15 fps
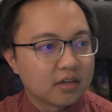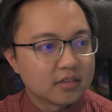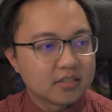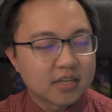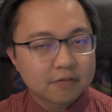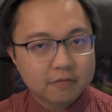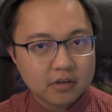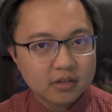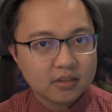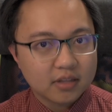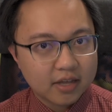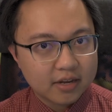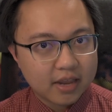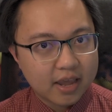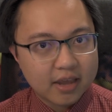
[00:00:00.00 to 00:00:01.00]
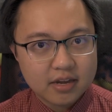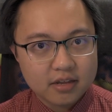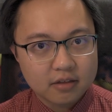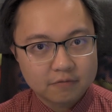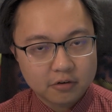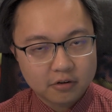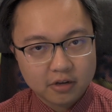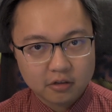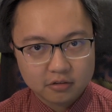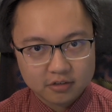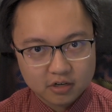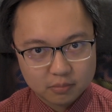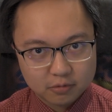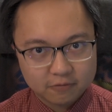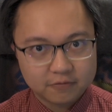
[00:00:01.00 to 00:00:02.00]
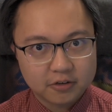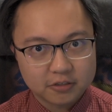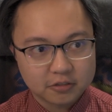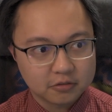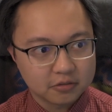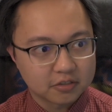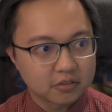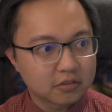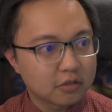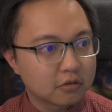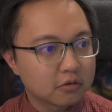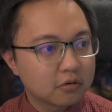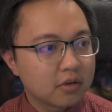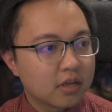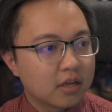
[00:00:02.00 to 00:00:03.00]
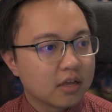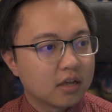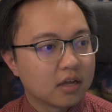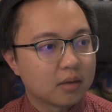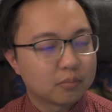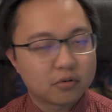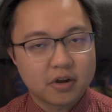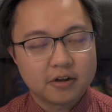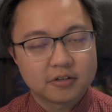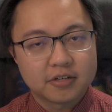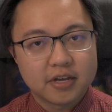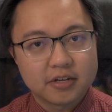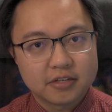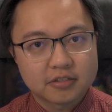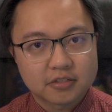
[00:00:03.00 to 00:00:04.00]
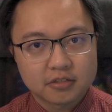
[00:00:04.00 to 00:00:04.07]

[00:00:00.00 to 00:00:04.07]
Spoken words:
definitely let any of your healthcare professionals know prior to any